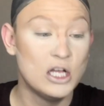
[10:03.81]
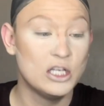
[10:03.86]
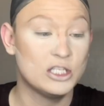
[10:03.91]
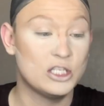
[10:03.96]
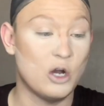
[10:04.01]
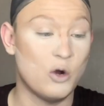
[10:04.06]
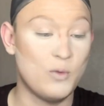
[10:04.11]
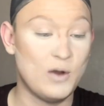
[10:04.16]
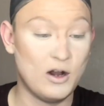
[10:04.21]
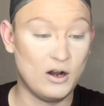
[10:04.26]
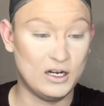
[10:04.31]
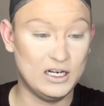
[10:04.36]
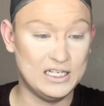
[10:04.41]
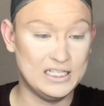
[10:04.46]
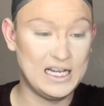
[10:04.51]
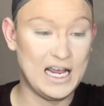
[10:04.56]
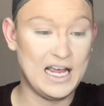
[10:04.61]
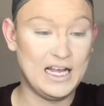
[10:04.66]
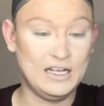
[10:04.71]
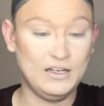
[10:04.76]
So we are
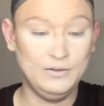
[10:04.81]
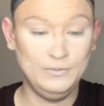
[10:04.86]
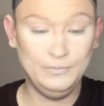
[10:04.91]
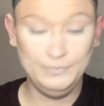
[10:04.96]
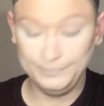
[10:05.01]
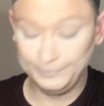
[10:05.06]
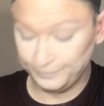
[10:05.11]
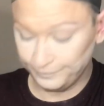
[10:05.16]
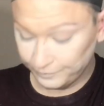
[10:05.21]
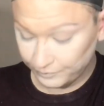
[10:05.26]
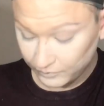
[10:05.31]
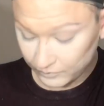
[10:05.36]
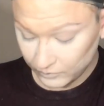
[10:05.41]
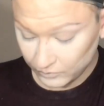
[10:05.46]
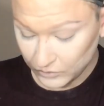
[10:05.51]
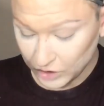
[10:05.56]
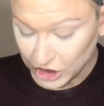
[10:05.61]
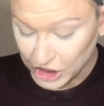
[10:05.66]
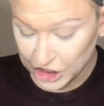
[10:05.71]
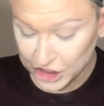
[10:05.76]
going to take
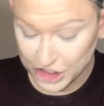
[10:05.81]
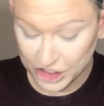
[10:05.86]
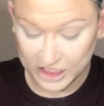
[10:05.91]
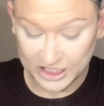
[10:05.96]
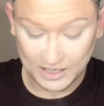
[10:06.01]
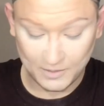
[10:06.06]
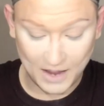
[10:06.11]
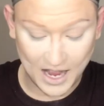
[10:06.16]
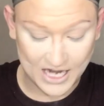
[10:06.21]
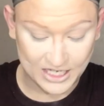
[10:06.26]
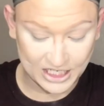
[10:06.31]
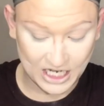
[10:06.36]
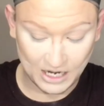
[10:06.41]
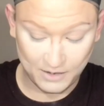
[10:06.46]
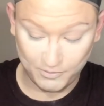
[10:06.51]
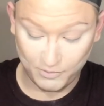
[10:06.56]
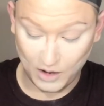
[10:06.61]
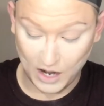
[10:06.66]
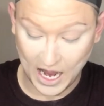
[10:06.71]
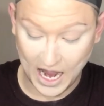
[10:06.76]
just some
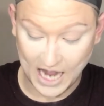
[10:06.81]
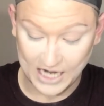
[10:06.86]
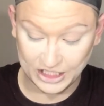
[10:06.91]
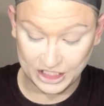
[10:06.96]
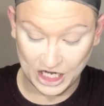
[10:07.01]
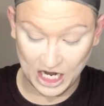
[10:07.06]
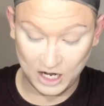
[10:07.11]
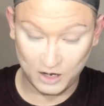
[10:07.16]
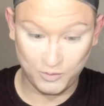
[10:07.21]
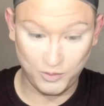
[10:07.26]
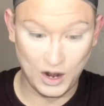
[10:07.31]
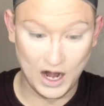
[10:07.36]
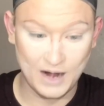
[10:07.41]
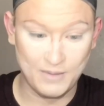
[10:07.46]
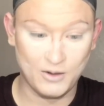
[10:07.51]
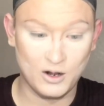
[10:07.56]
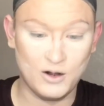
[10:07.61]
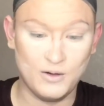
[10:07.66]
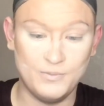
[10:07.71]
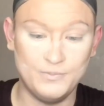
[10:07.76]
eyeshadow
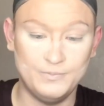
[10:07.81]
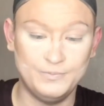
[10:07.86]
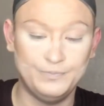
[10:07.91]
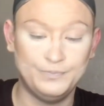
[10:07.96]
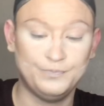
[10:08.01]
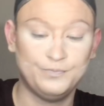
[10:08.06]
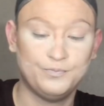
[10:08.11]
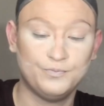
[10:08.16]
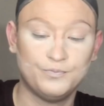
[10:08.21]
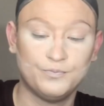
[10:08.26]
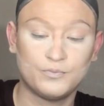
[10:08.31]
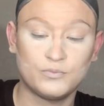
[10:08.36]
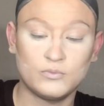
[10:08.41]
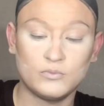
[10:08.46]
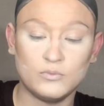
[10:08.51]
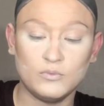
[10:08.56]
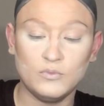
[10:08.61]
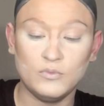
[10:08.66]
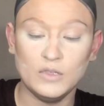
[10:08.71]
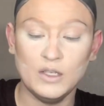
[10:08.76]
primer.
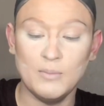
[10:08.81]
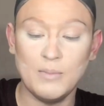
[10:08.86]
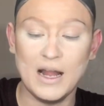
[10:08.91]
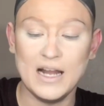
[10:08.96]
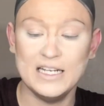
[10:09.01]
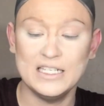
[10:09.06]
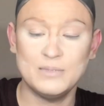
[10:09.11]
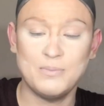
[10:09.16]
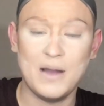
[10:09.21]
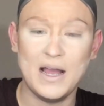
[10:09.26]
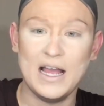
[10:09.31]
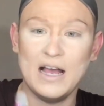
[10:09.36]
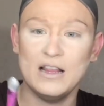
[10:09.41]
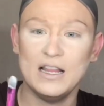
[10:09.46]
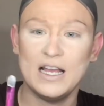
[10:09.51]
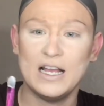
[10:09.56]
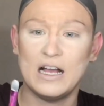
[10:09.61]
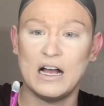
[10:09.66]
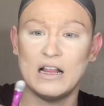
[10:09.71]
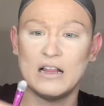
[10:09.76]
Mine is by
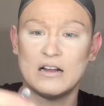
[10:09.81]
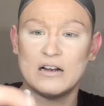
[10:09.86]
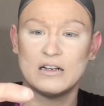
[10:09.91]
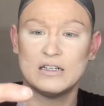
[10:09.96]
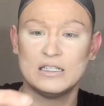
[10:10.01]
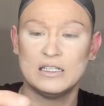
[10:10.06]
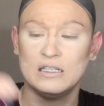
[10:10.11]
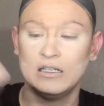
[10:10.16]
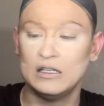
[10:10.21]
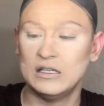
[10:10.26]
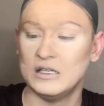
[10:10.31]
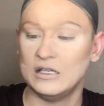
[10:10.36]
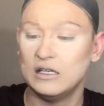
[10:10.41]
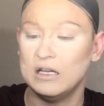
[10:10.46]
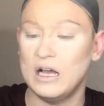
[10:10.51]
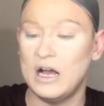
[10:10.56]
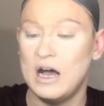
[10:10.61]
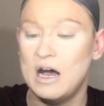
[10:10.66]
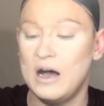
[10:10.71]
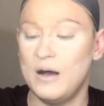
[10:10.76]
LA Colors.
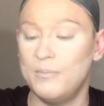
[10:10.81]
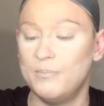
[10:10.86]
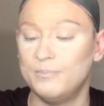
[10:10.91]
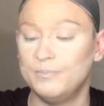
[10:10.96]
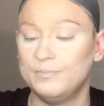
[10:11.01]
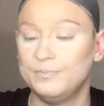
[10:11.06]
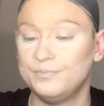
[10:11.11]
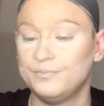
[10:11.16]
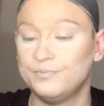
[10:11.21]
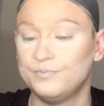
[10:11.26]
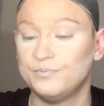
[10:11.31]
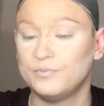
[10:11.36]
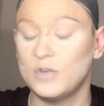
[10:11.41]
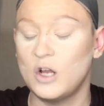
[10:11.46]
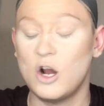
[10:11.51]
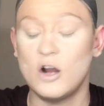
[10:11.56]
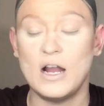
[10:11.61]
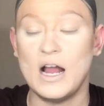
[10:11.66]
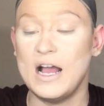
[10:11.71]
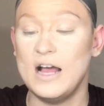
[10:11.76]

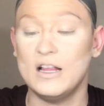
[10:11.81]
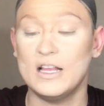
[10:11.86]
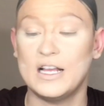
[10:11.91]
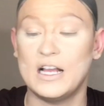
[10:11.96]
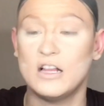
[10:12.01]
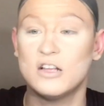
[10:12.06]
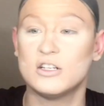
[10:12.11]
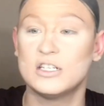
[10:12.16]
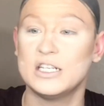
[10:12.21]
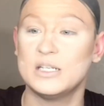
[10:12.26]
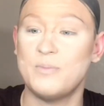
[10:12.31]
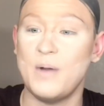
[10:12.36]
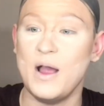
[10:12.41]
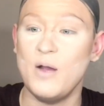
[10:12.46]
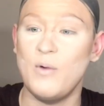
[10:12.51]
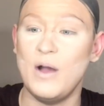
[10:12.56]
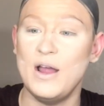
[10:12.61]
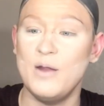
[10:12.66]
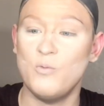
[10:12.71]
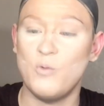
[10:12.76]
or not LA Colors, it's by
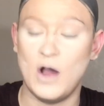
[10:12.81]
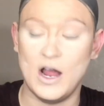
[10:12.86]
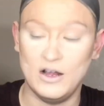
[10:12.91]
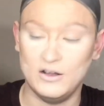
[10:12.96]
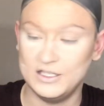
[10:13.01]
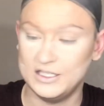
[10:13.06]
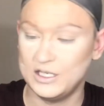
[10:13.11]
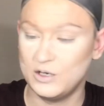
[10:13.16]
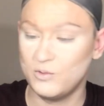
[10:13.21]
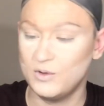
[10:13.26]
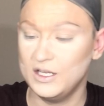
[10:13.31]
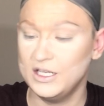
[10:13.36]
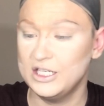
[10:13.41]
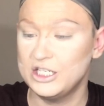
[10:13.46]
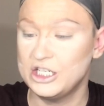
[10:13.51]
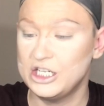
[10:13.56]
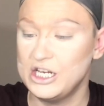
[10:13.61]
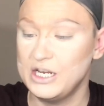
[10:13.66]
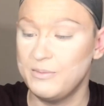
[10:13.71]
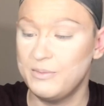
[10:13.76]
Wet n Wild. It's a really
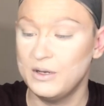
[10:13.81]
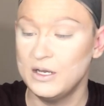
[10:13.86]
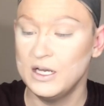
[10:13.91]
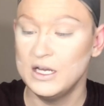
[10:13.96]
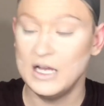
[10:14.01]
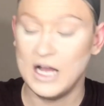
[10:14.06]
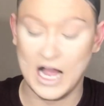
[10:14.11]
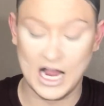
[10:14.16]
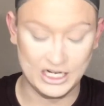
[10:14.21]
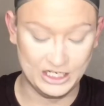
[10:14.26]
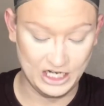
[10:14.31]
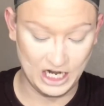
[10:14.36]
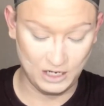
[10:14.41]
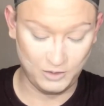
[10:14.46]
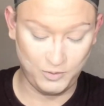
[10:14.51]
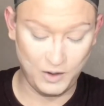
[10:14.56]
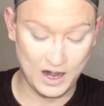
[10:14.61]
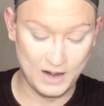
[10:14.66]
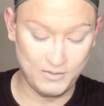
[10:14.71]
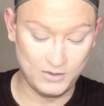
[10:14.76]
cheap
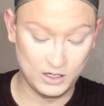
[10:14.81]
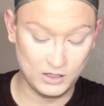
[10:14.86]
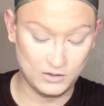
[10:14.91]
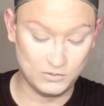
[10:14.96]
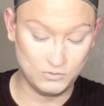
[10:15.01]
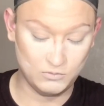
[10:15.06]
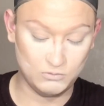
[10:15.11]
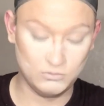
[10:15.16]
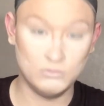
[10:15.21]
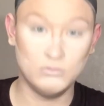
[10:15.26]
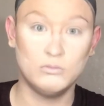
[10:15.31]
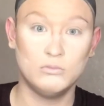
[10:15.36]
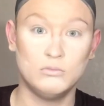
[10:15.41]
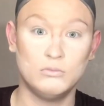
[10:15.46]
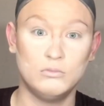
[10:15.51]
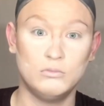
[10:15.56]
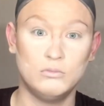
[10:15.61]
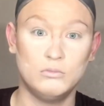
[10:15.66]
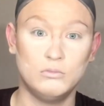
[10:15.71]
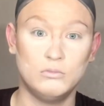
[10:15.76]
eyeshadow primer.
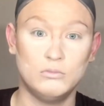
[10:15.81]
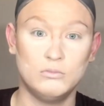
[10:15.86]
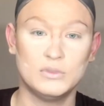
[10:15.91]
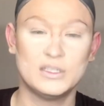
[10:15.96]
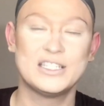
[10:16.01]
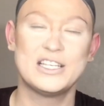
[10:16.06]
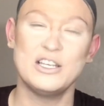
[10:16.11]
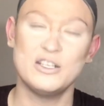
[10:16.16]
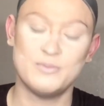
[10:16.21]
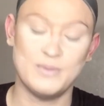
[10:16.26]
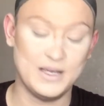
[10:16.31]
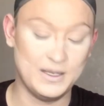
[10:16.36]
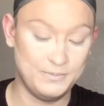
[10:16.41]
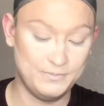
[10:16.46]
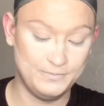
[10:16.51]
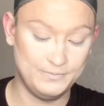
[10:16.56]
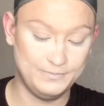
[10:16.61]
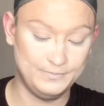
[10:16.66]
Excuse me.